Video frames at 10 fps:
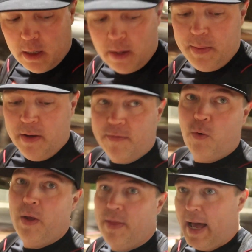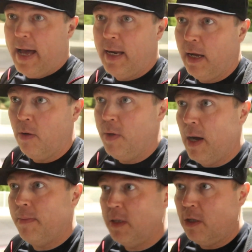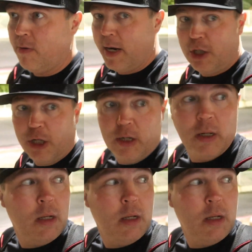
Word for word: Let me avoid that and go the opposite direction.